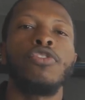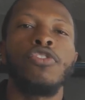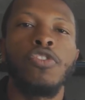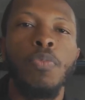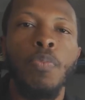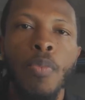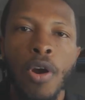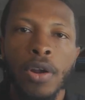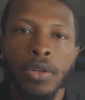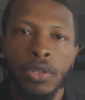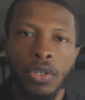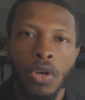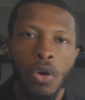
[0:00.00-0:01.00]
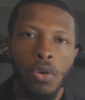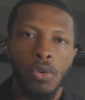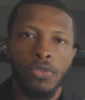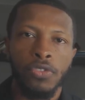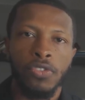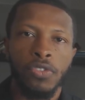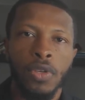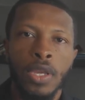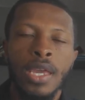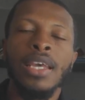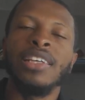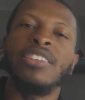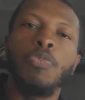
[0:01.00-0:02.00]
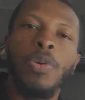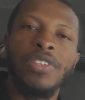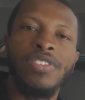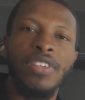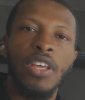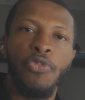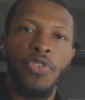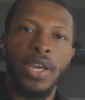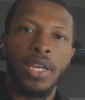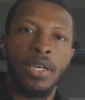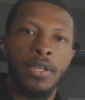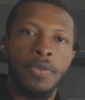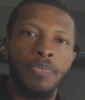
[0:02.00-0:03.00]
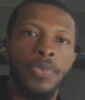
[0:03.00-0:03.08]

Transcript: smart goals, specific,